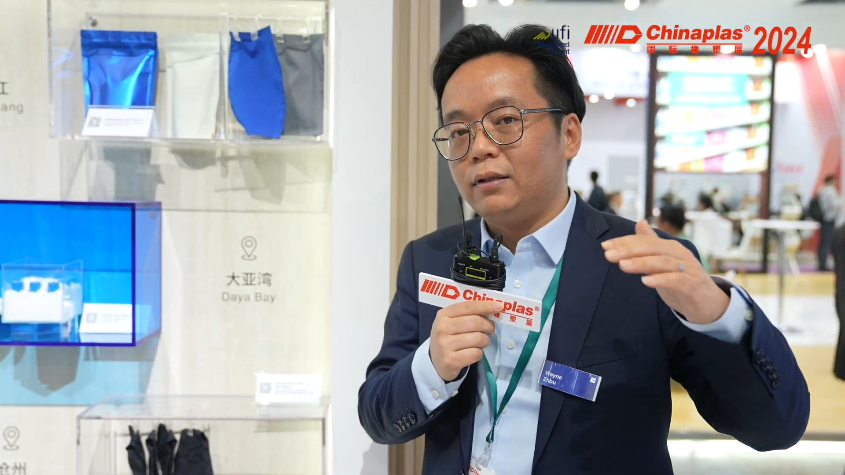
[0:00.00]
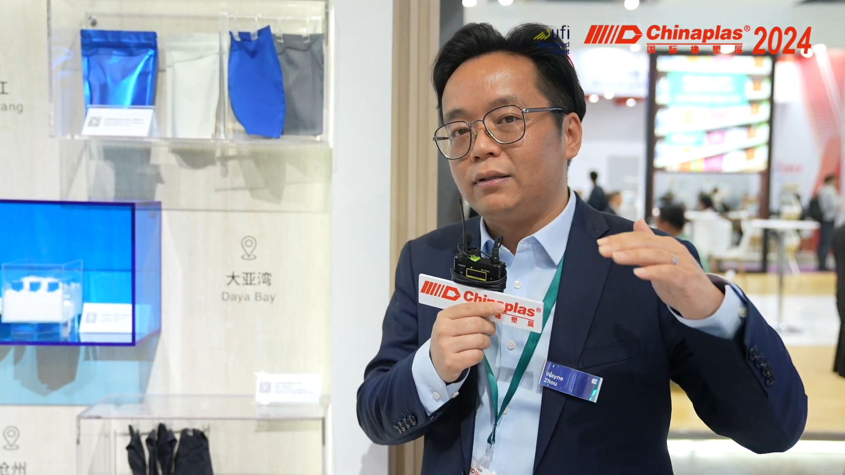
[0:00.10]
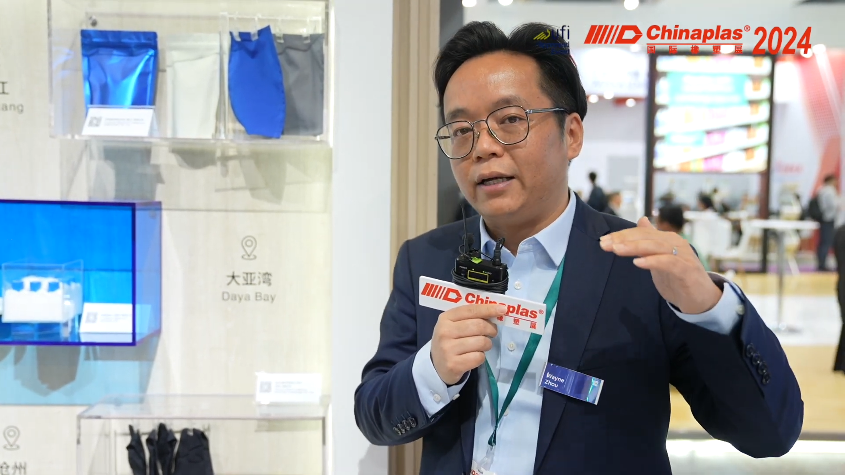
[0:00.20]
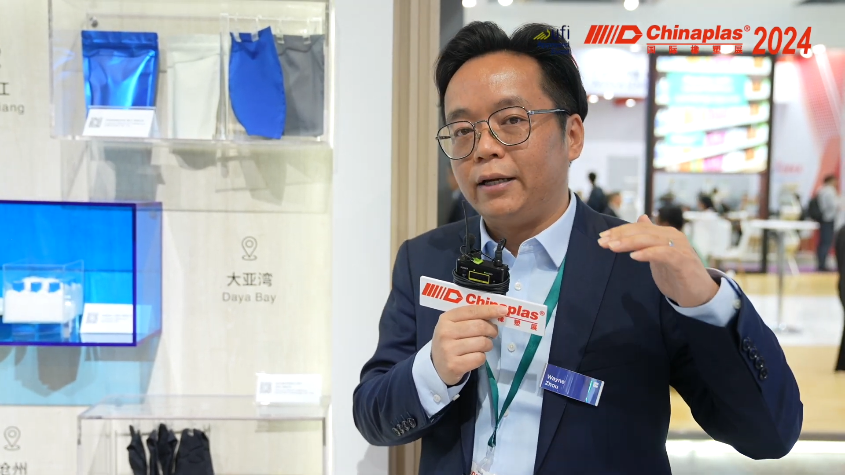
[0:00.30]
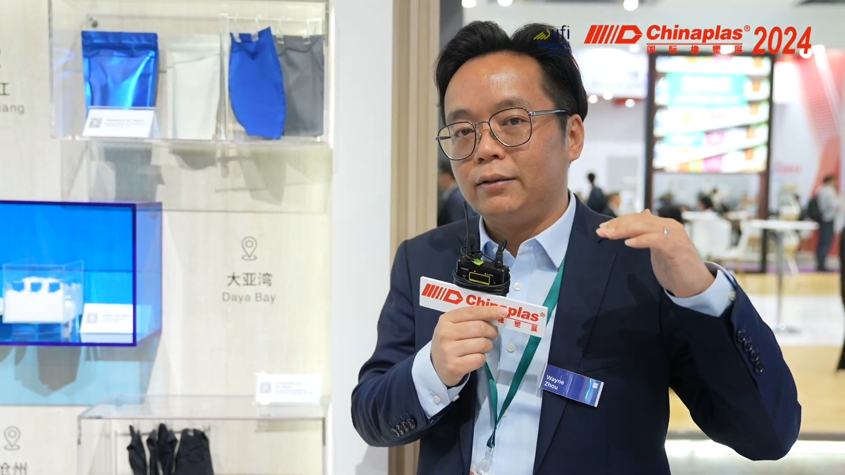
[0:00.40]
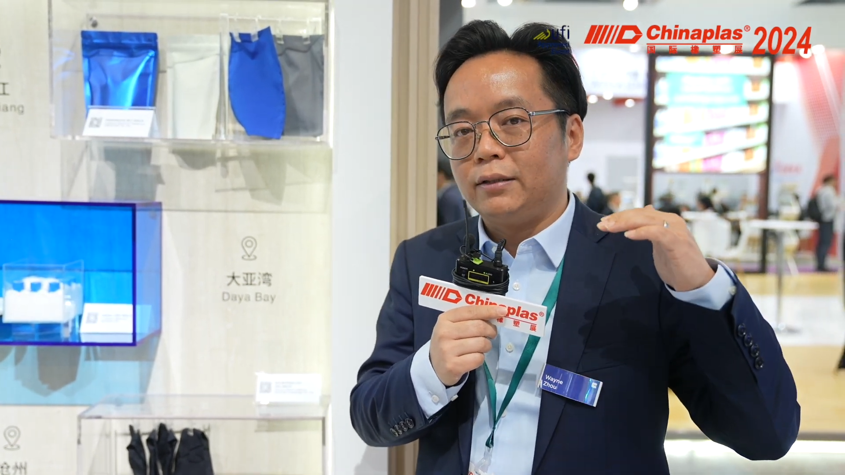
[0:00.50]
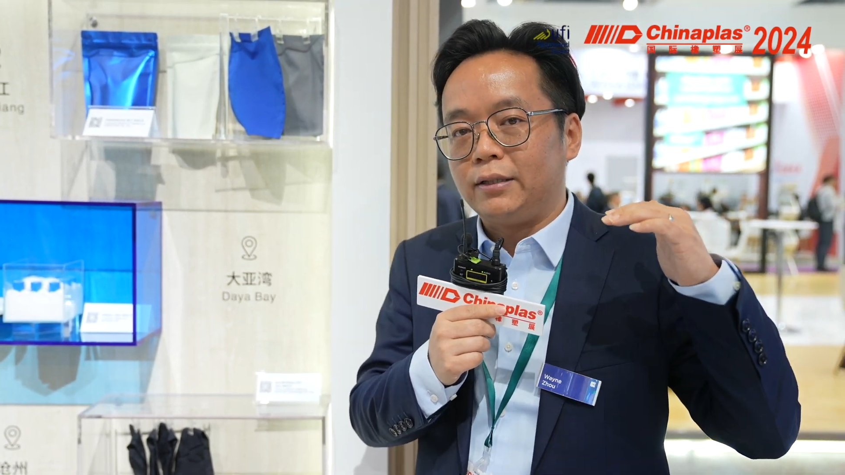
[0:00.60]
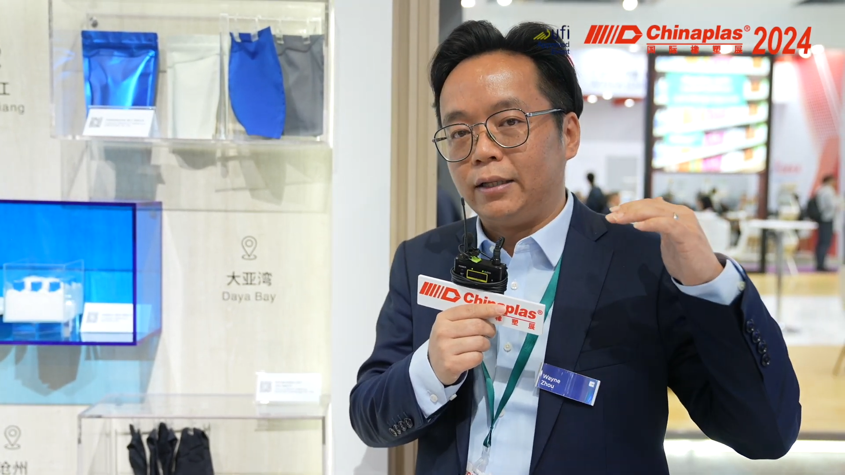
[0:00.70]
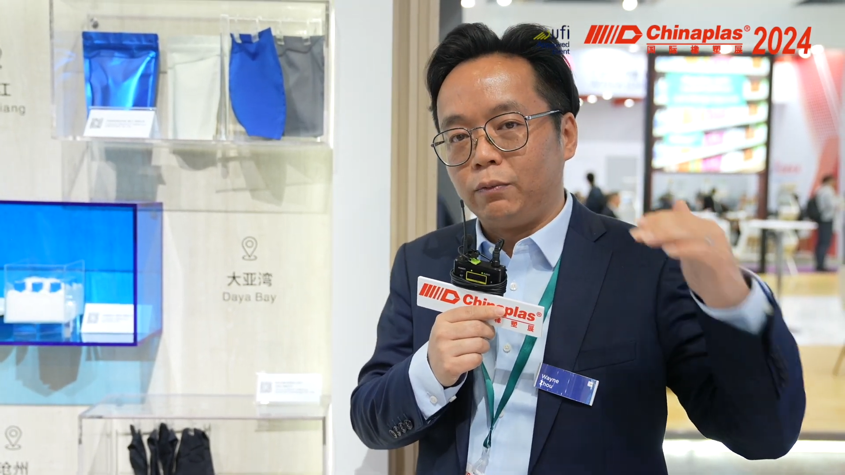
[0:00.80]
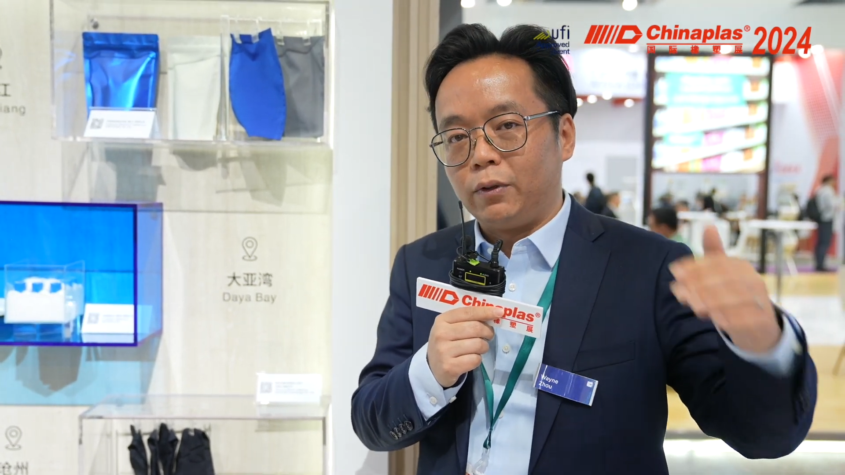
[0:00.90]
than,
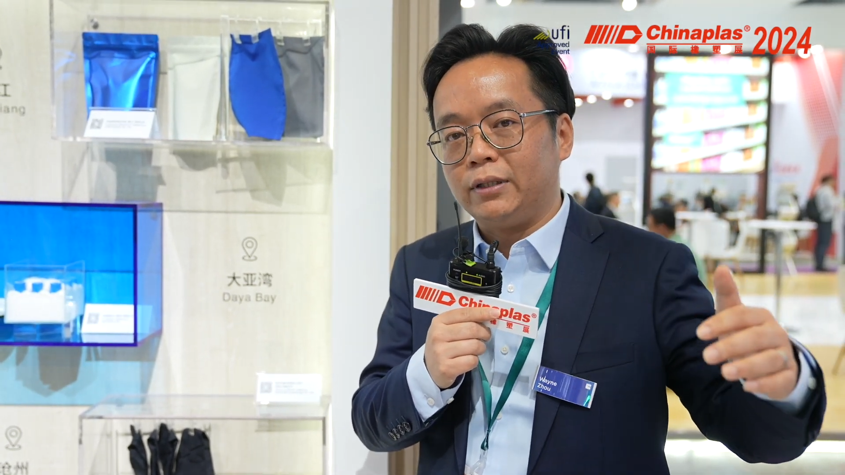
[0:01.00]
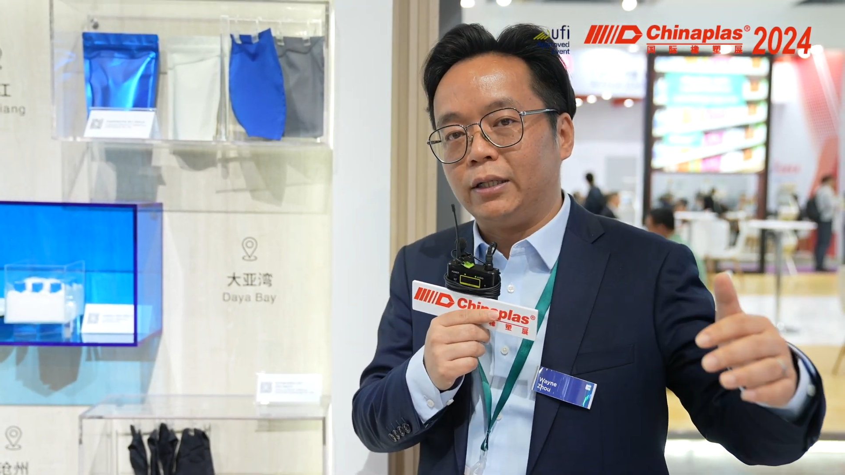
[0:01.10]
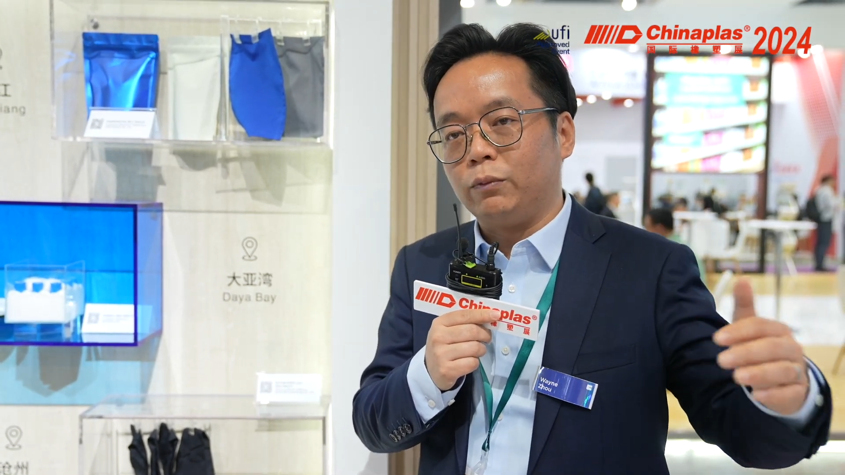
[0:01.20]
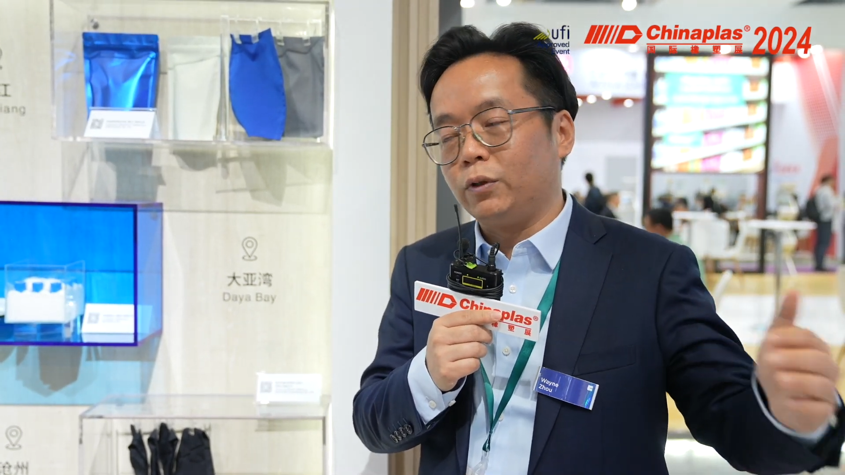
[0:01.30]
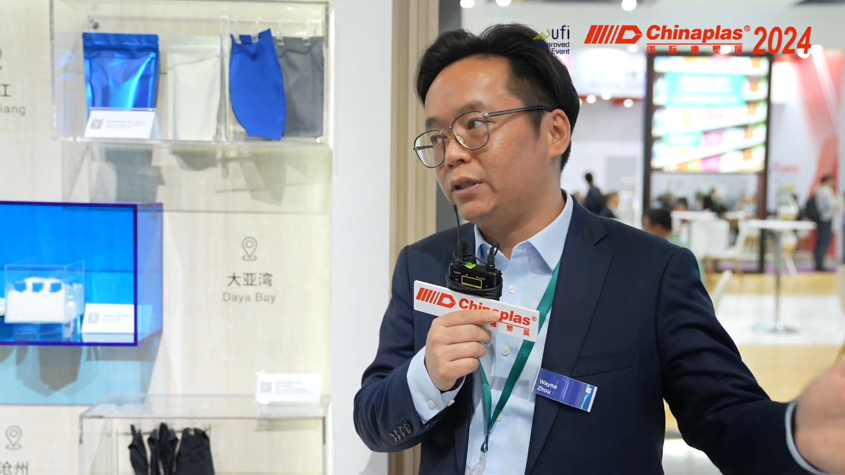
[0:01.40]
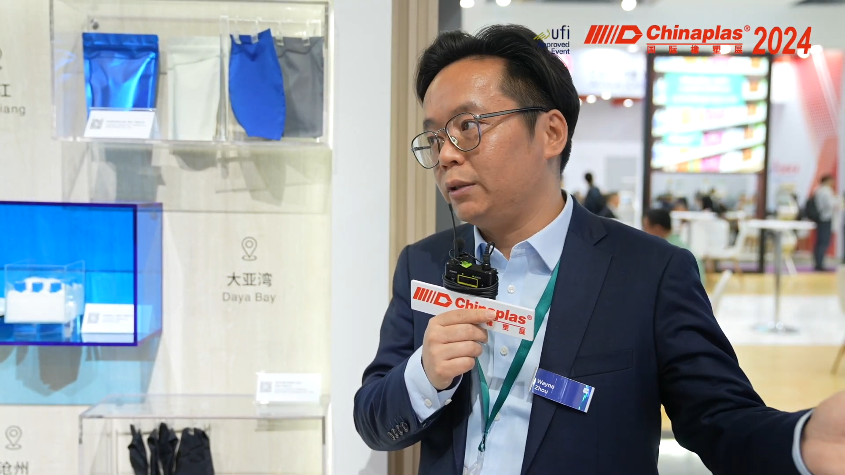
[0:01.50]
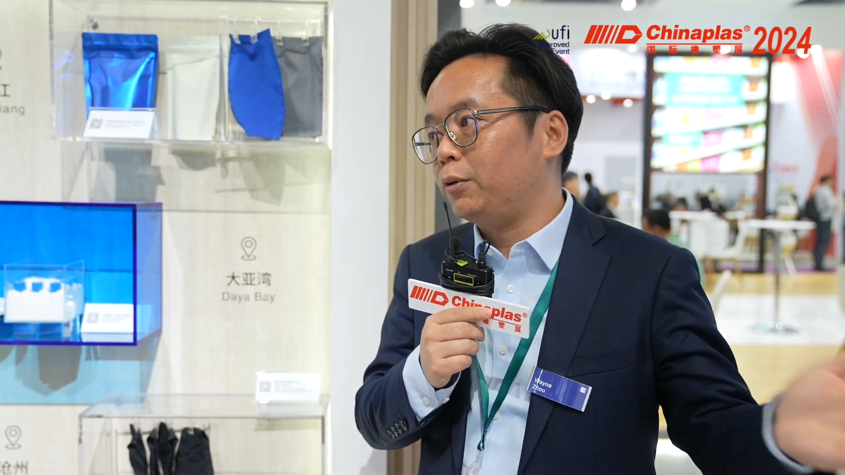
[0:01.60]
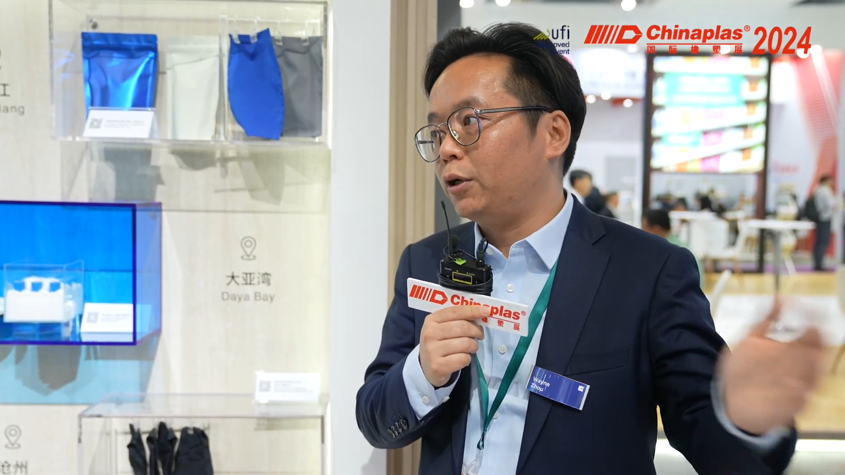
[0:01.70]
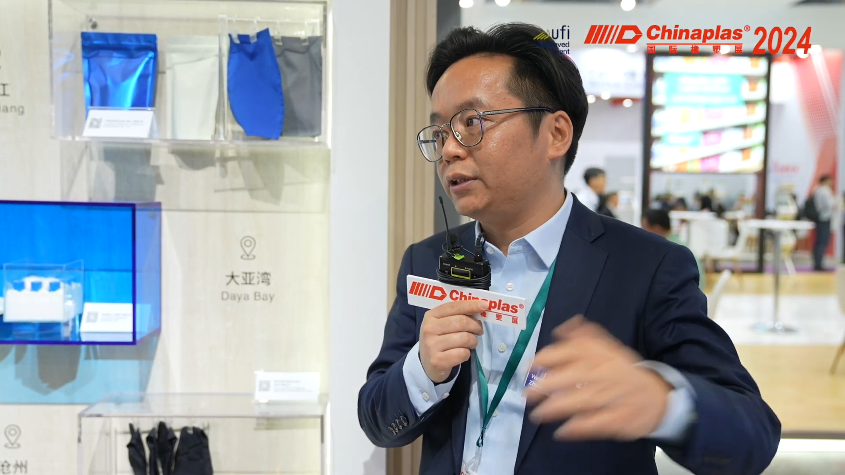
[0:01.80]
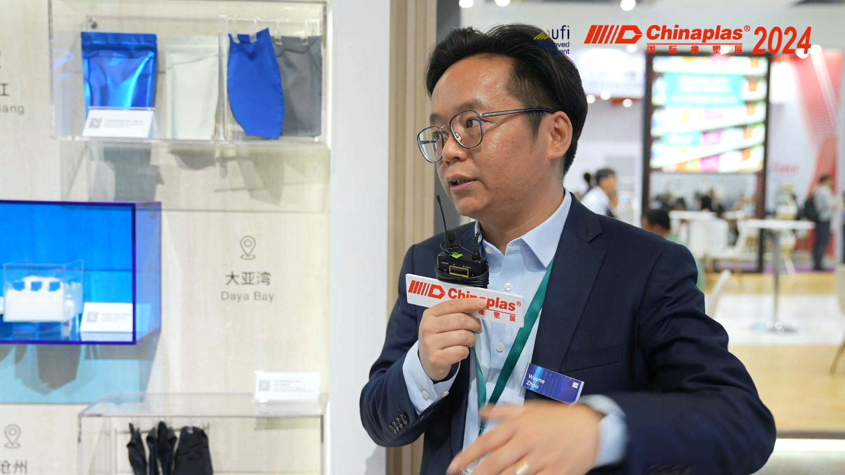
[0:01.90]
send one that was
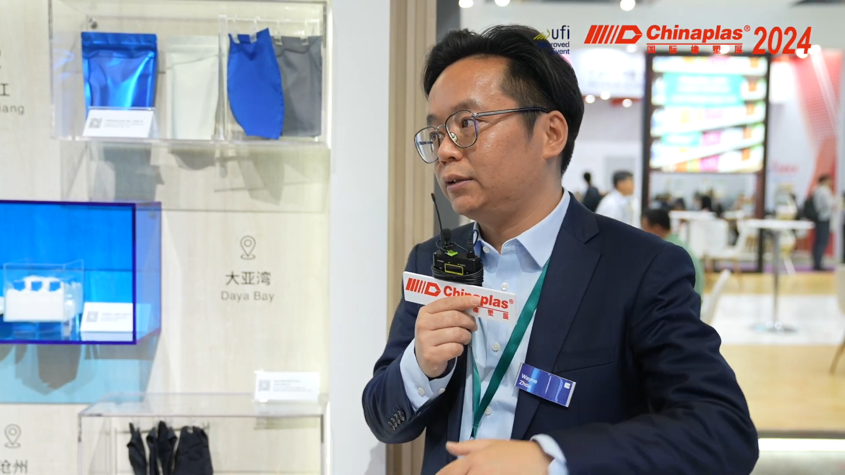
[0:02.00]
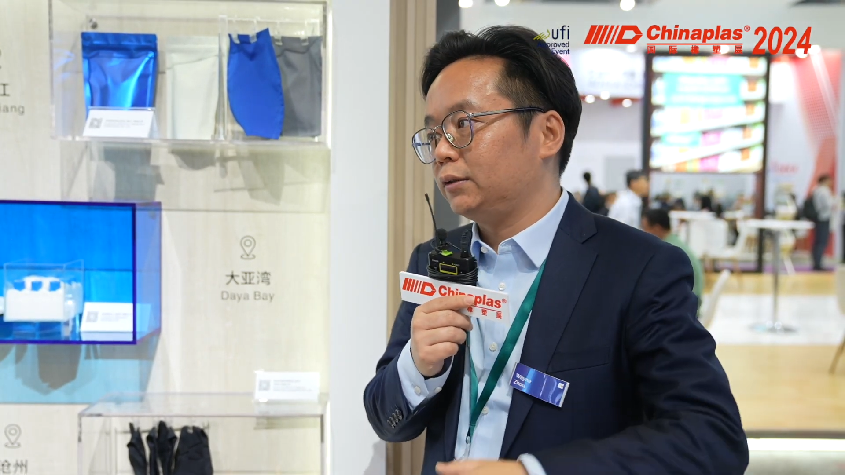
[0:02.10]
imported